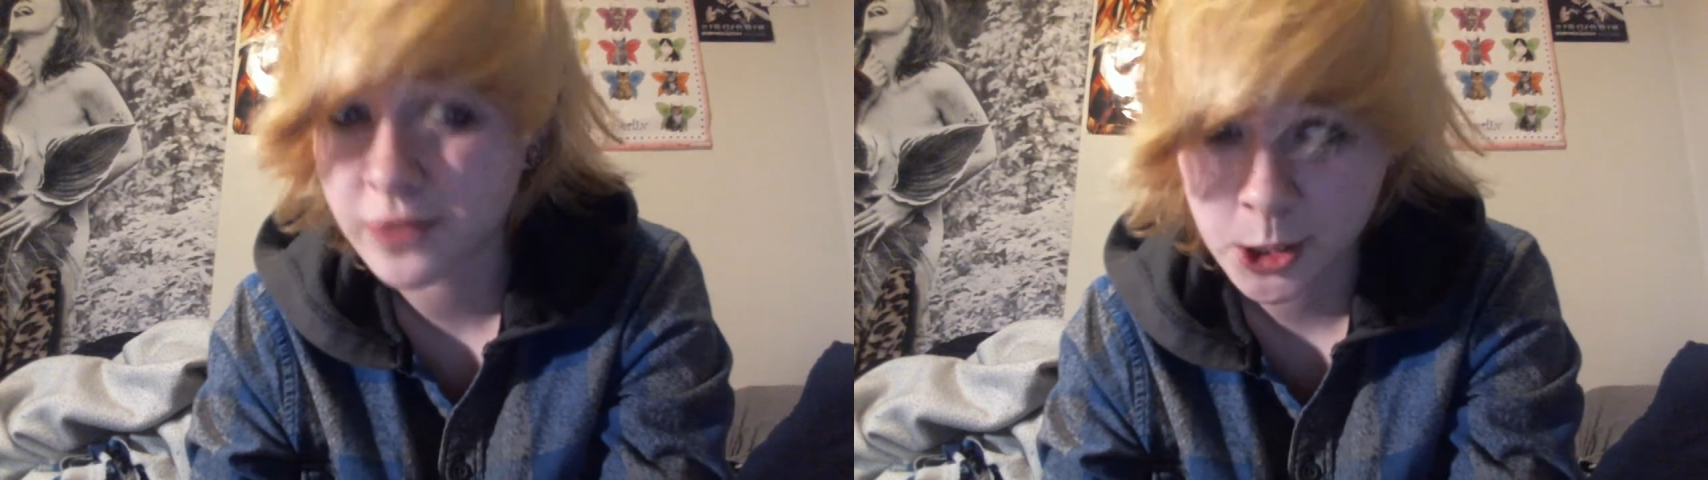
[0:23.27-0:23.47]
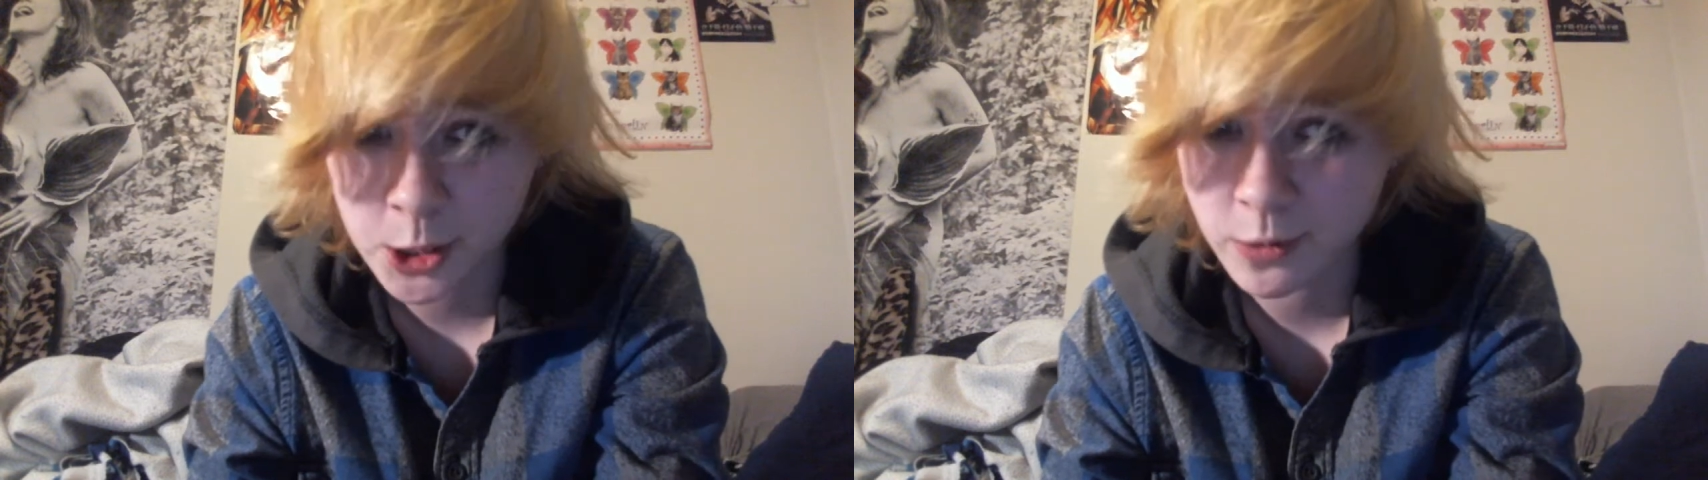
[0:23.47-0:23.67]

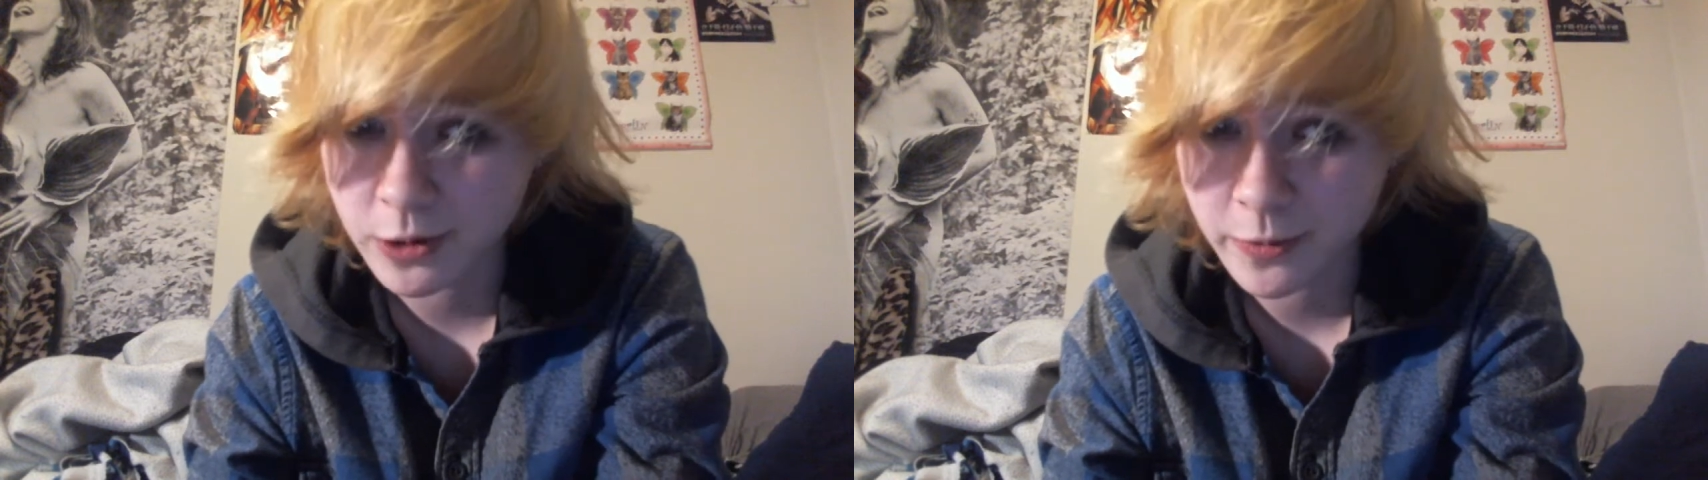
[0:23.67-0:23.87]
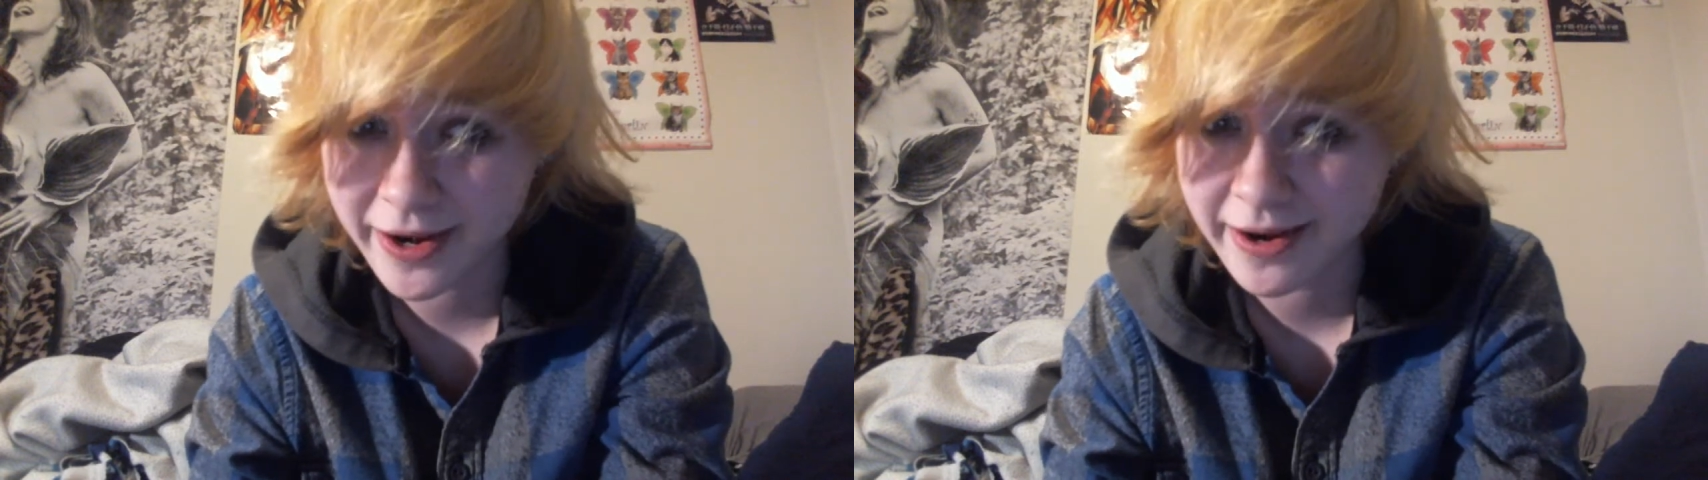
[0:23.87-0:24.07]
fish you want
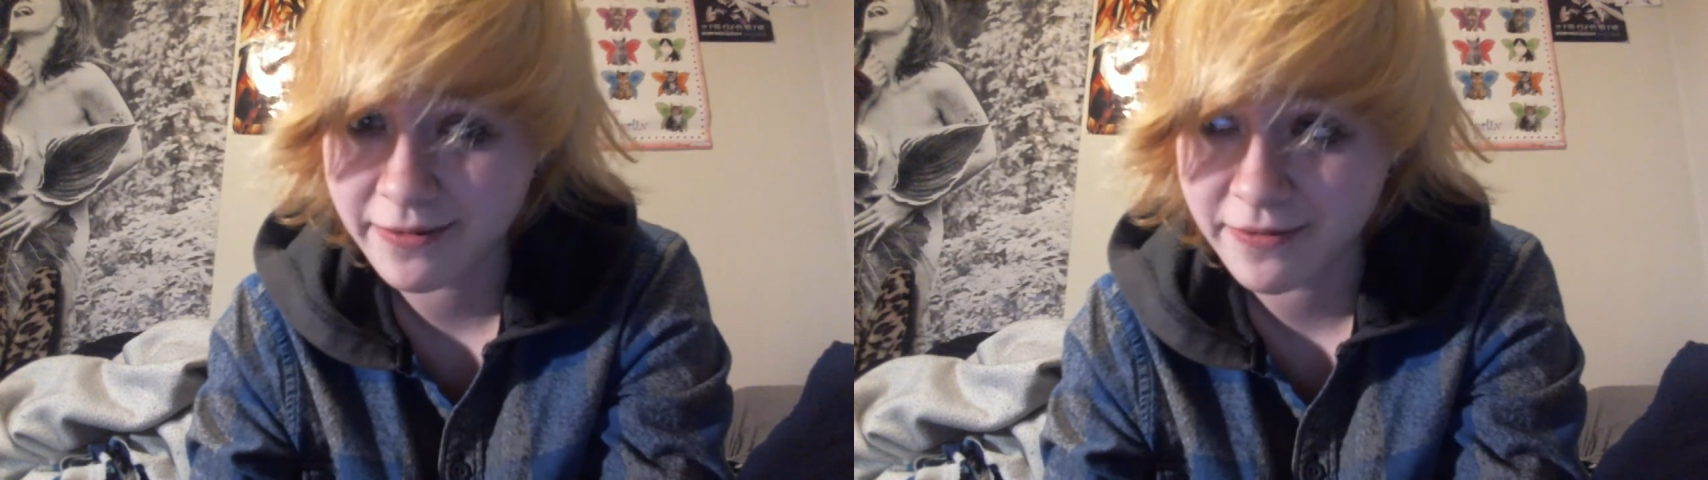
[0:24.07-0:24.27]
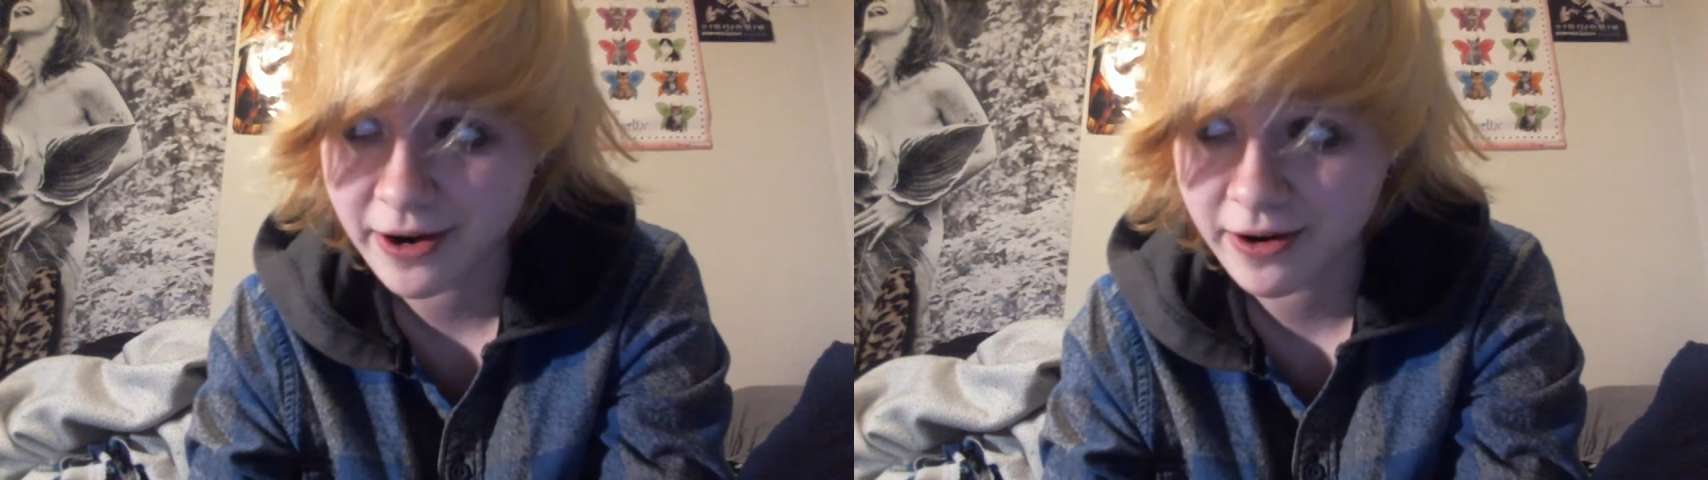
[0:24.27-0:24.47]
to win at a
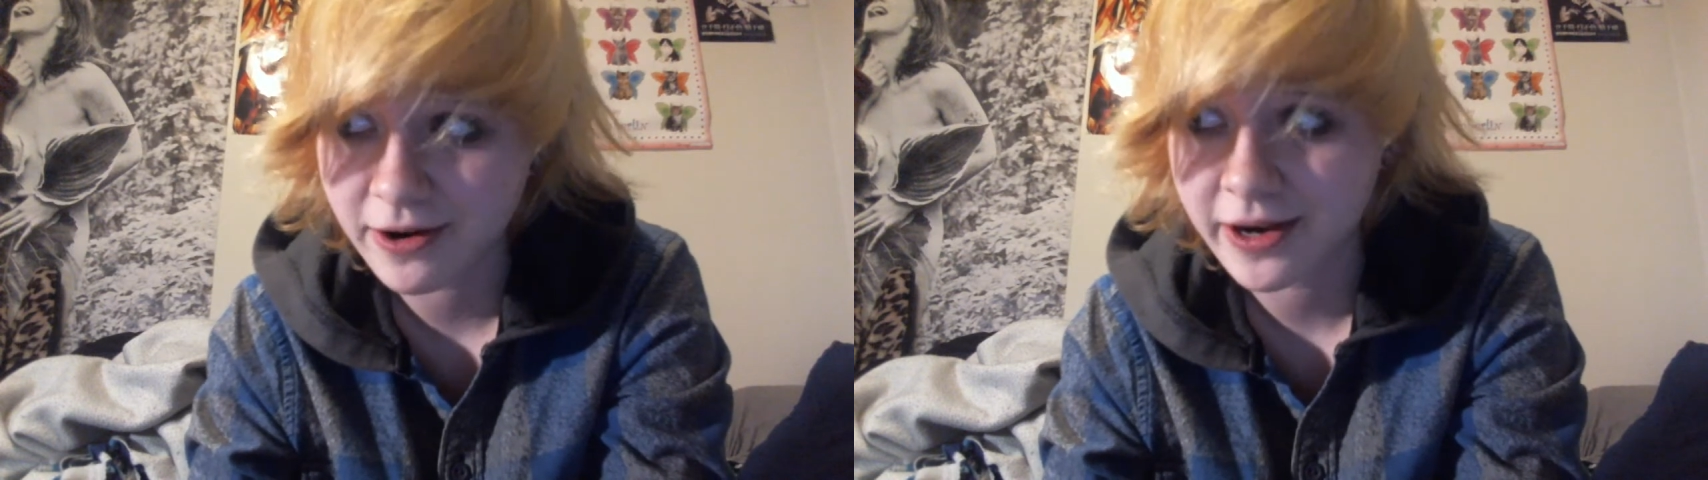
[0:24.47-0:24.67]
fair,